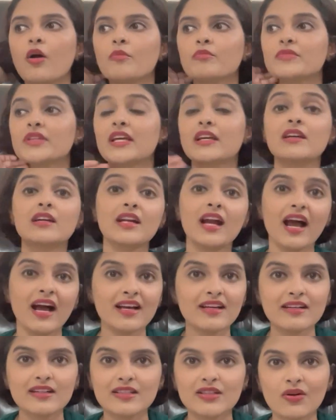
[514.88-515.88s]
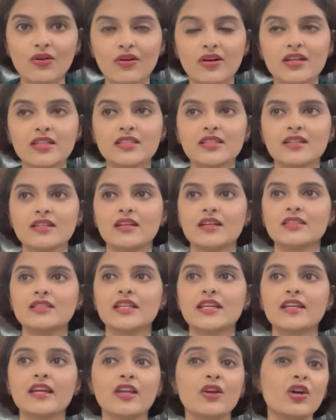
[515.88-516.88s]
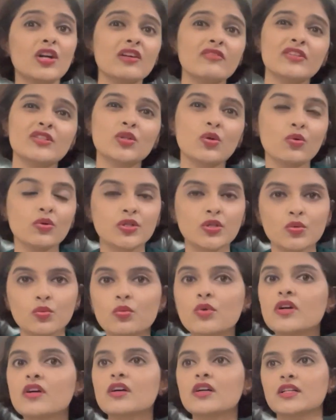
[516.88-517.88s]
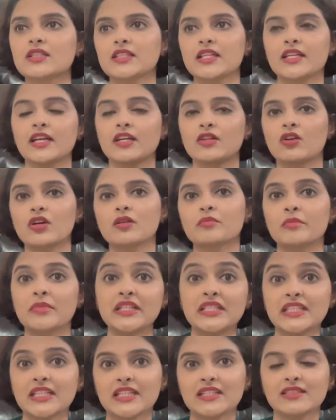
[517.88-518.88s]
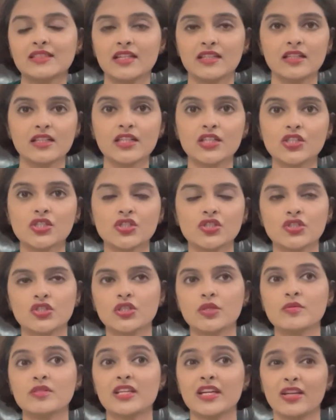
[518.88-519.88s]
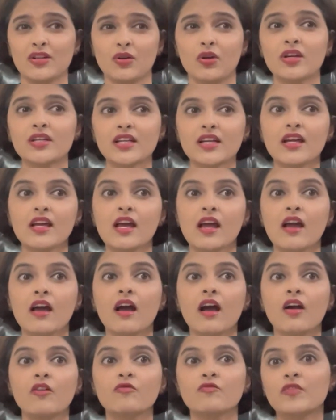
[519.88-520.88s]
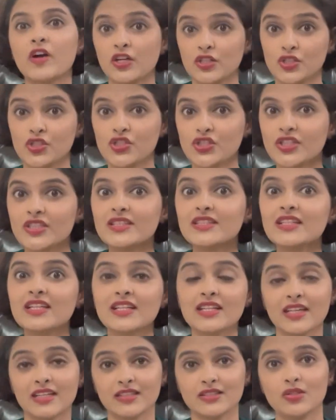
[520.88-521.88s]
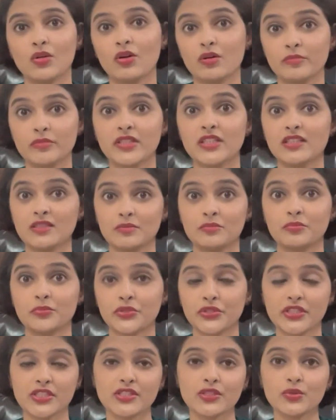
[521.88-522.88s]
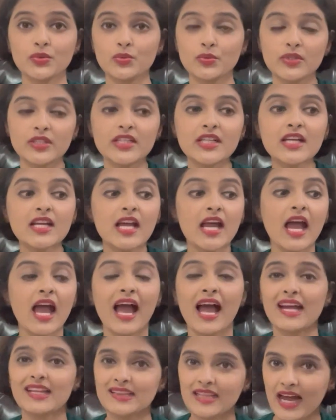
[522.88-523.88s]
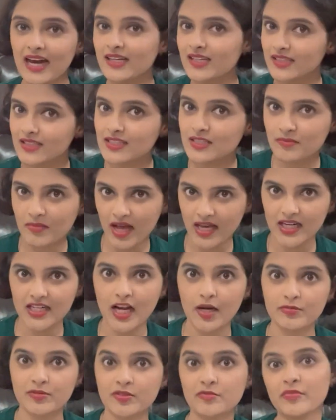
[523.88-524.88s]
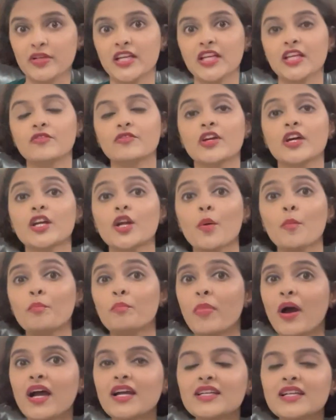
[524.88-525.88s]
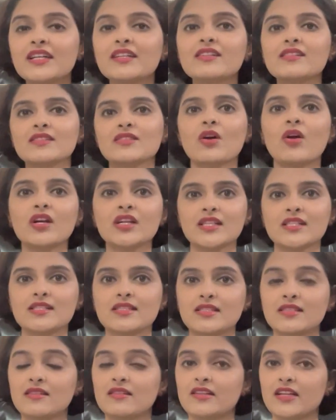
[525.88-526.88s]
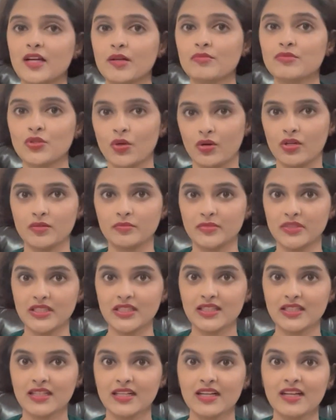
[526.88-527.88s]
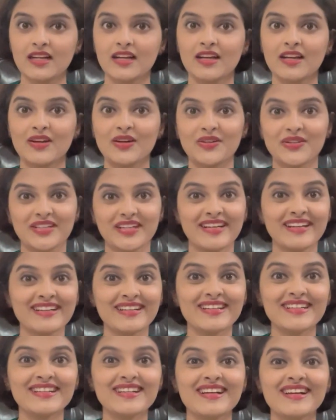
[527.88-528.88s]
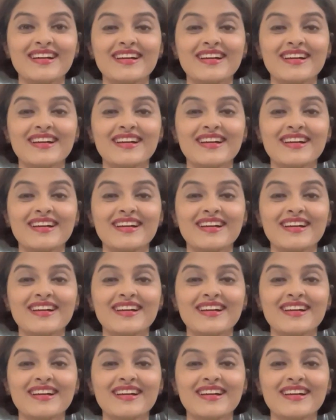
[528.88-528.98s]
they cry a lot, they cannot even go to work, they cannot maintain their relationships, they cannot function like a normal person would, and that is maladaptive behavior, but it is not considered abnormal. Okay.